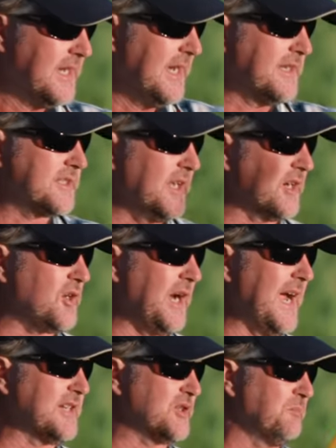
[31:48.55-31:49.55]
It's gonna
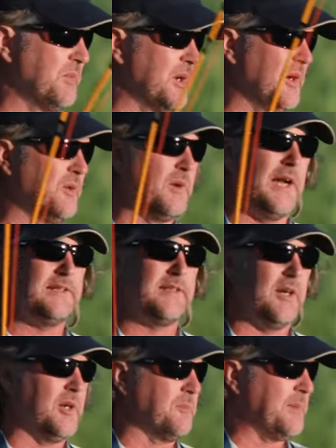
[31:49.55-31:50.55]
crash and burn right
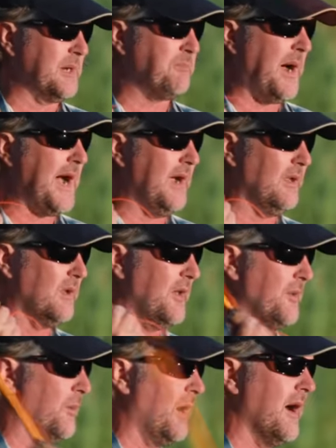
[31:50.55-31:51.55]
there in a big pile
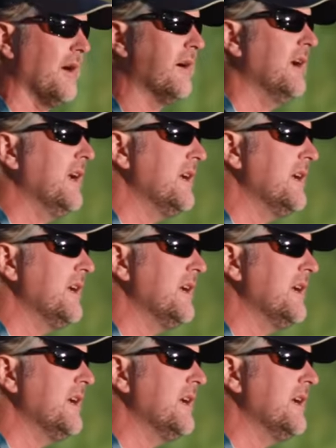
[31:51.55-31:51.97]
on the water.